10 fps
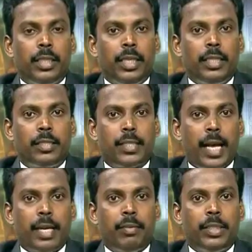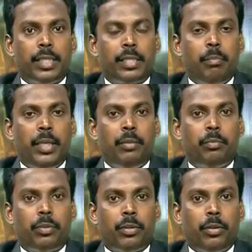the stack which is being
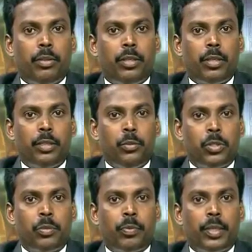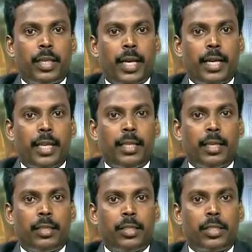followed or used for handling the
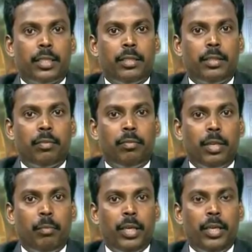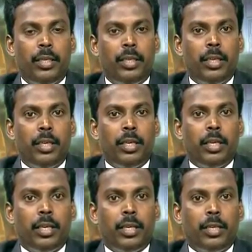recursion will be
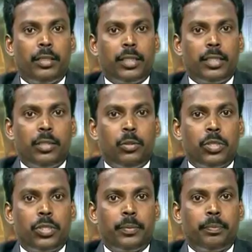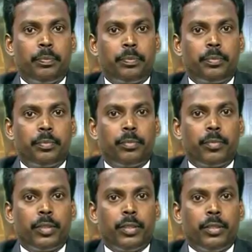uh, that is used.
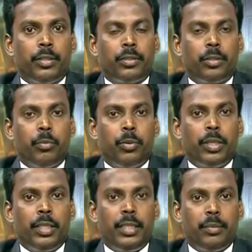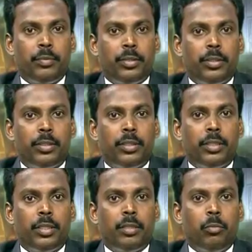So, more the depth
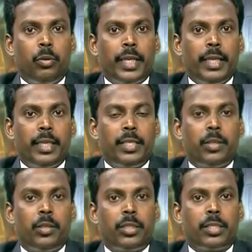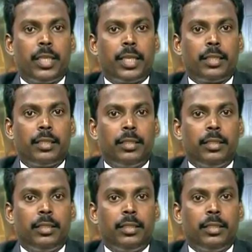more entries onto the stack.